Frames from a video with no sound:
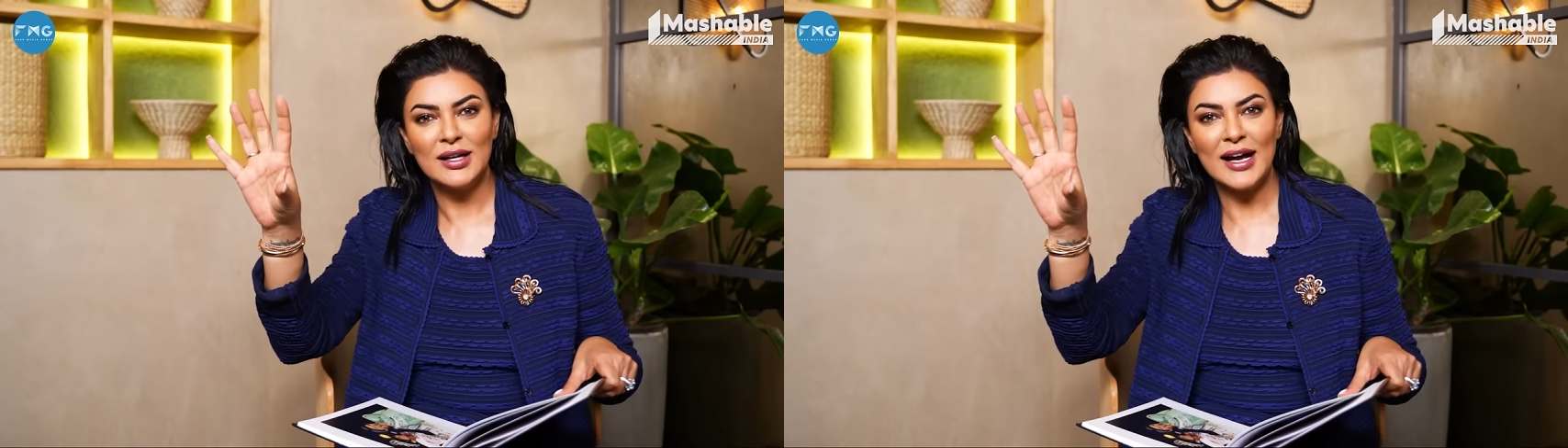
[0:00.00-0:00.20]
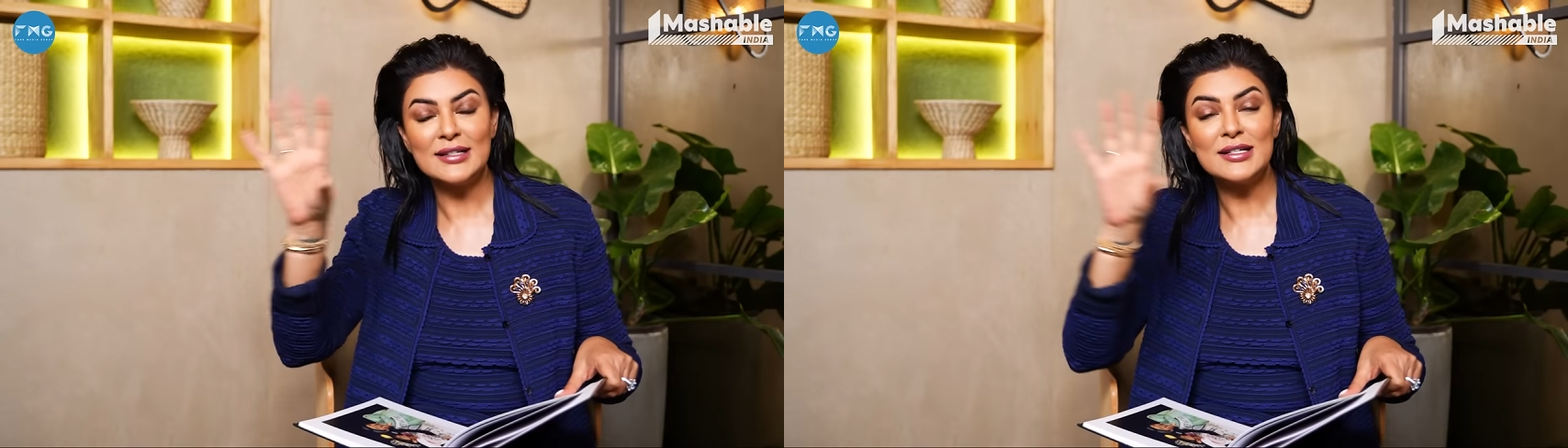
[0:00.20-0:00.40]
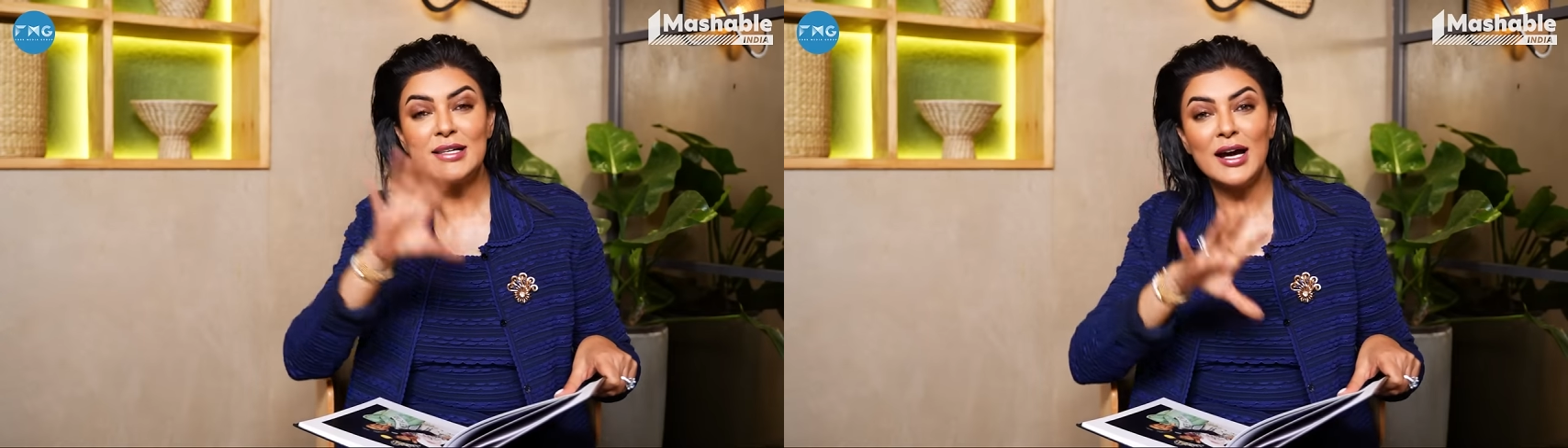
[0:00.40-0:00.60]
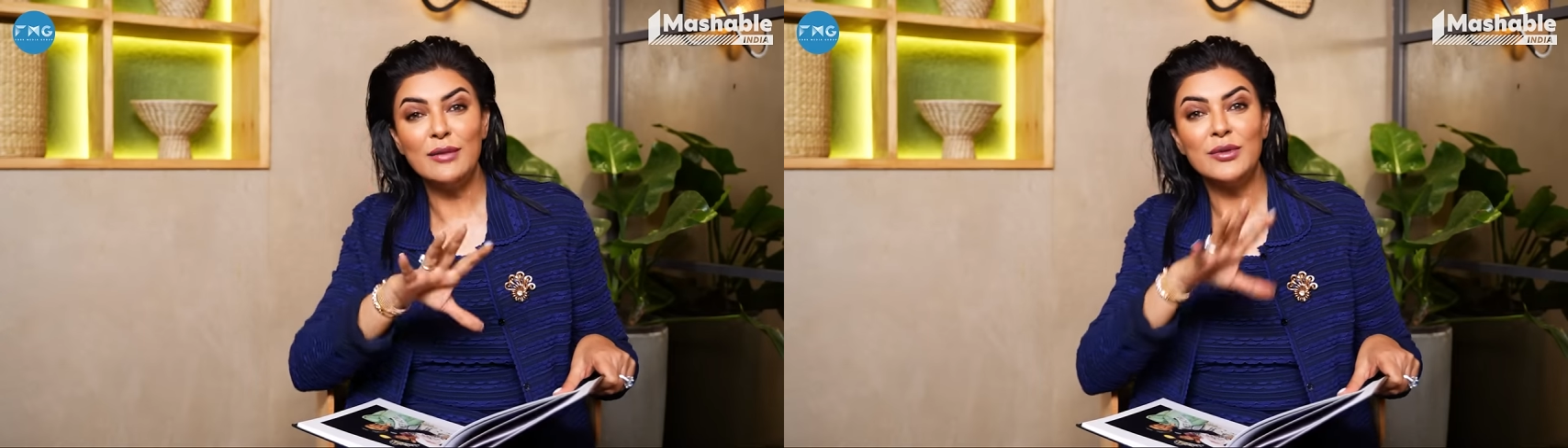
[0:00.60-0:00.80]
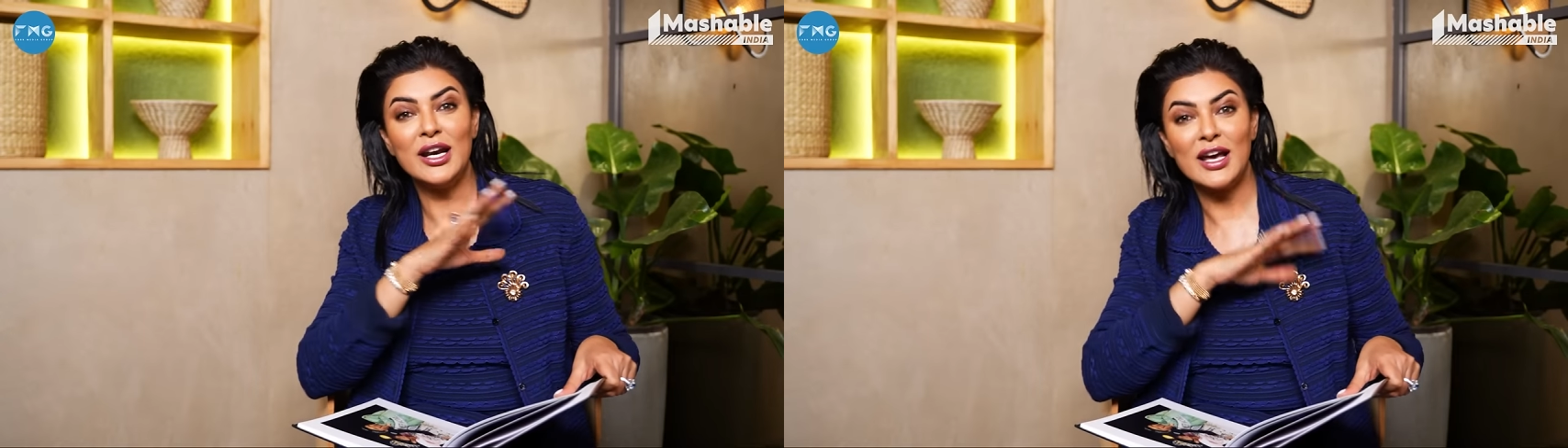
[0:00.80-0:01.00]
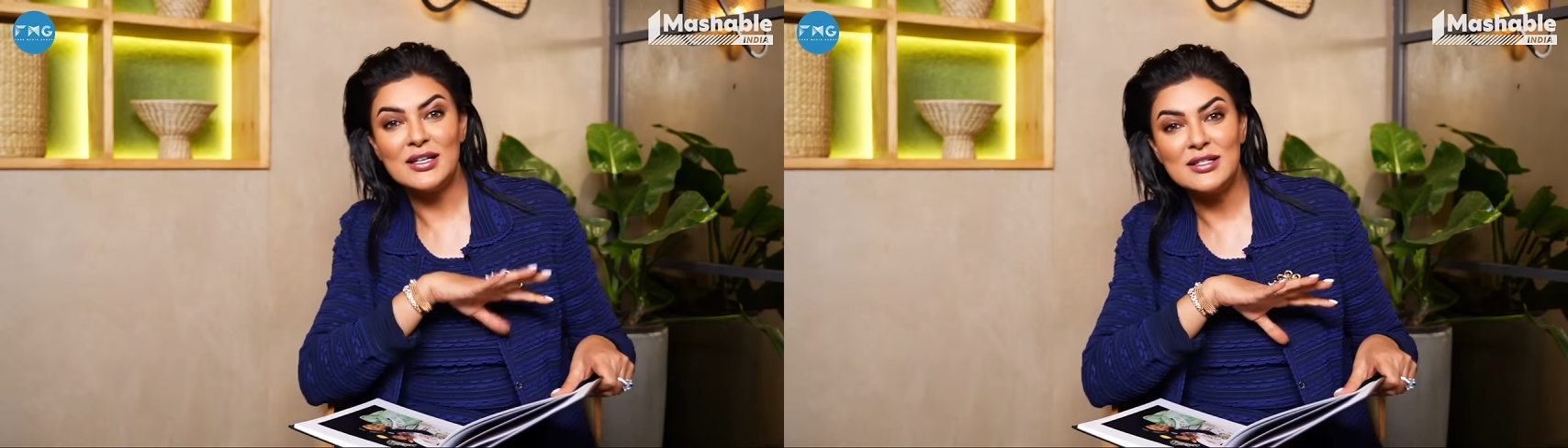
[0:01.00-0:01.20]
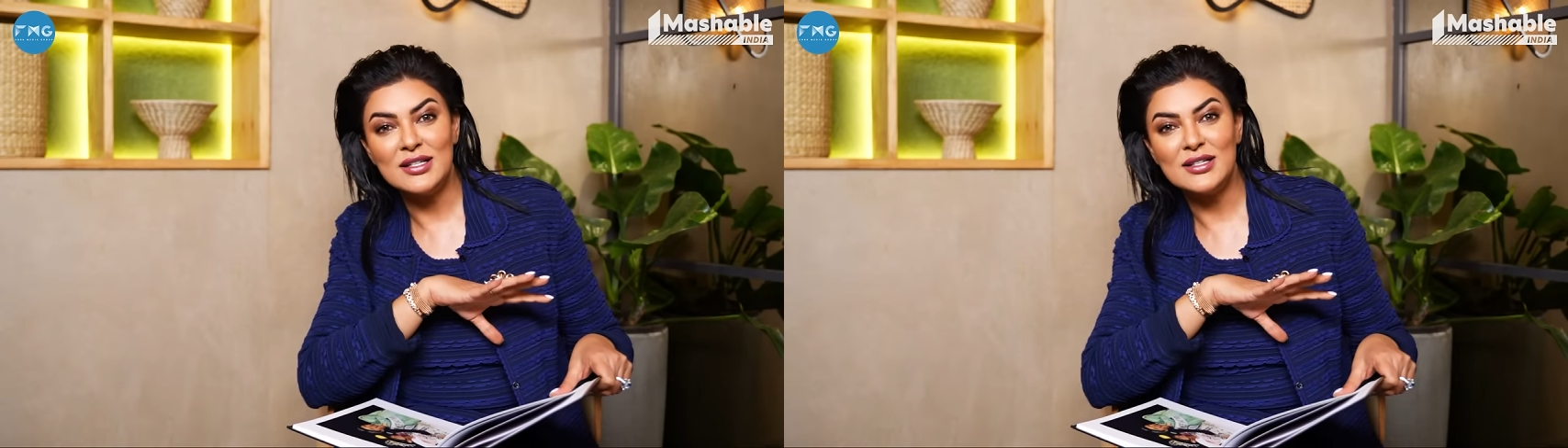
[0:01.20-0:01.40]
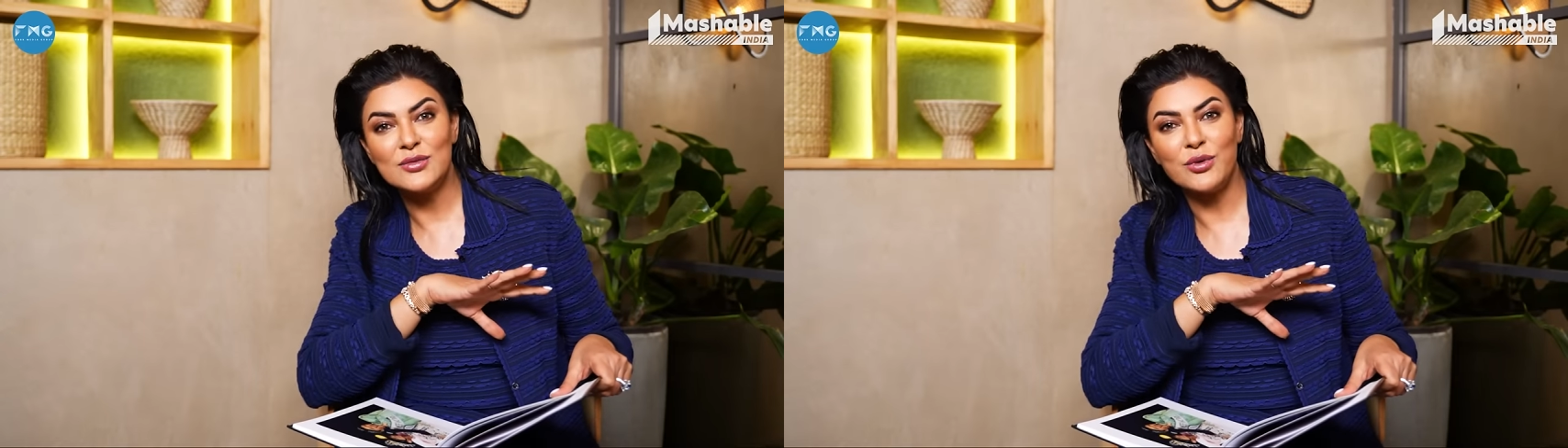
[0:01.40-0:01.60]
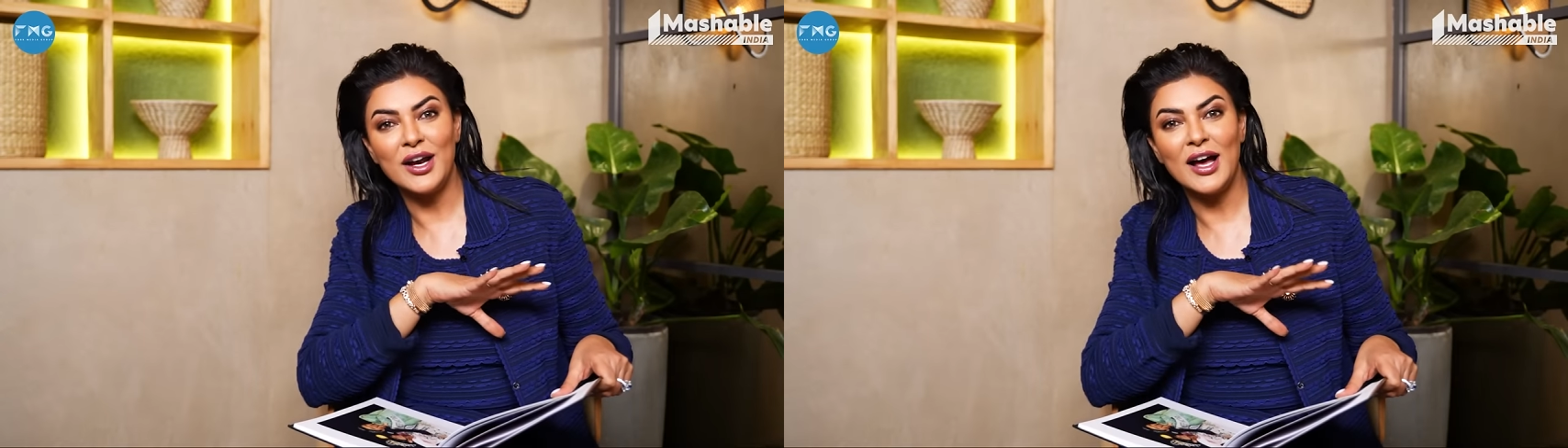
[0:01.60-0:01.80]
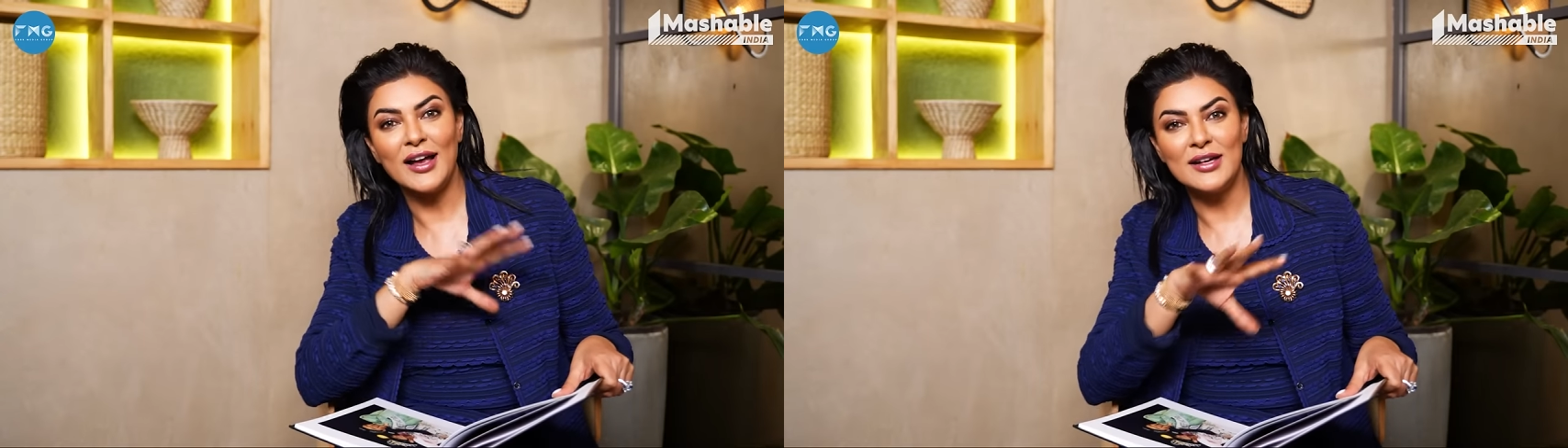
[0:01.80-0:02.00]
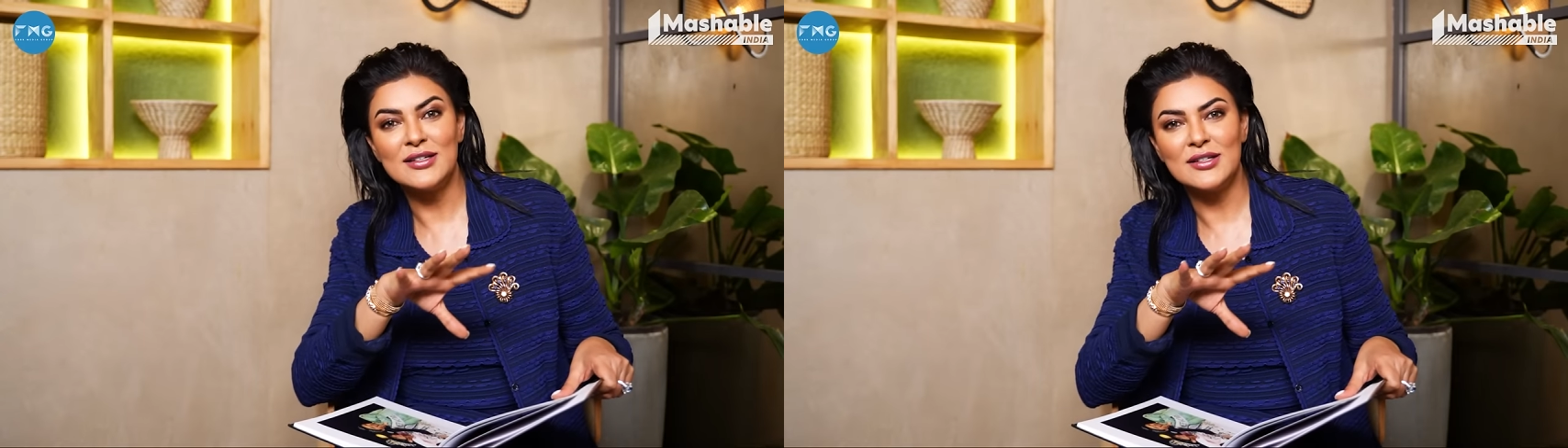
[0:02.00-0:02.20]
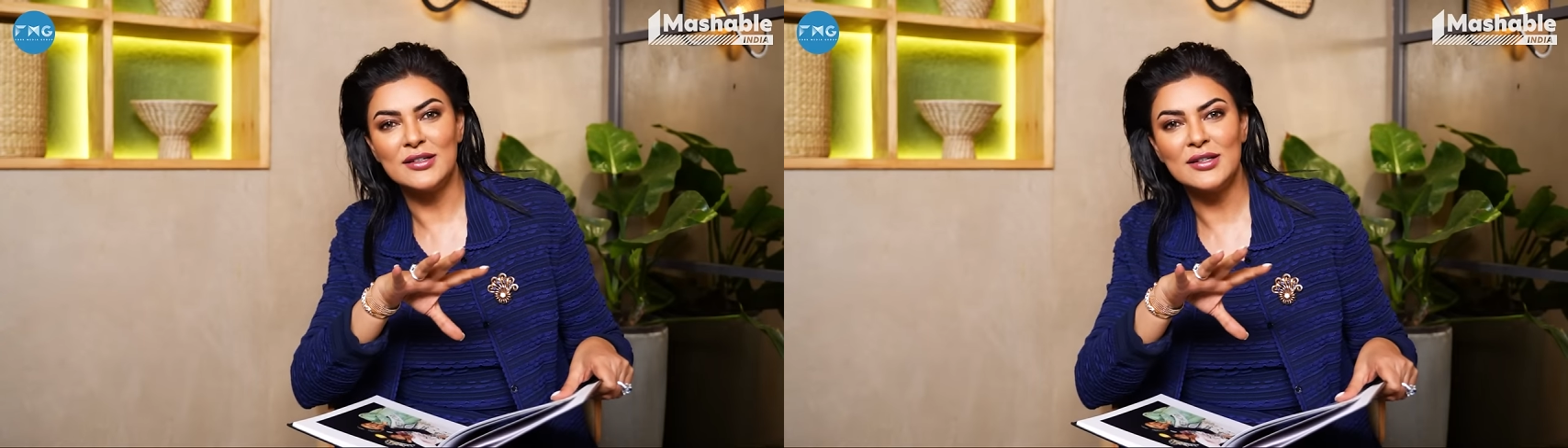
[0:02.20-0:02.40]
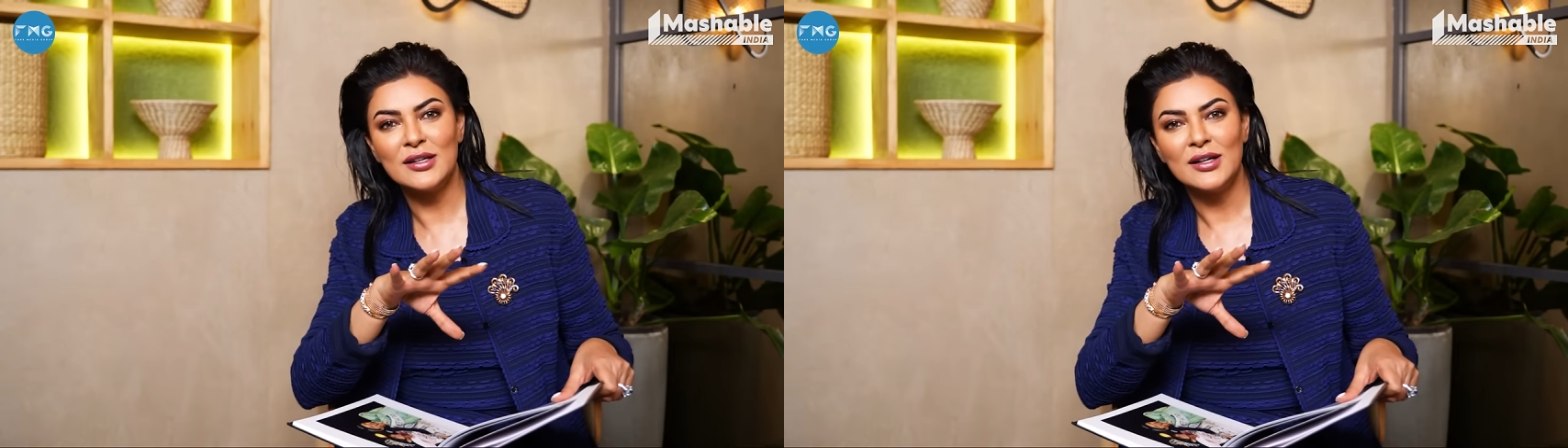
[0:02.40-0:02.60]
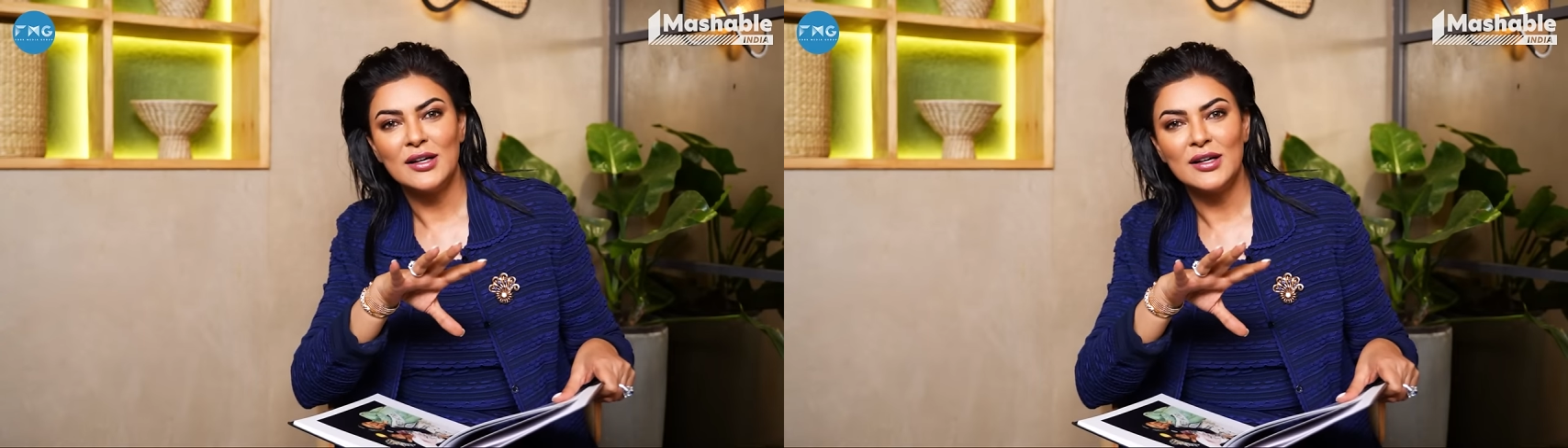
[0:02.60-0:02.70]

At a time in the 90s when I entered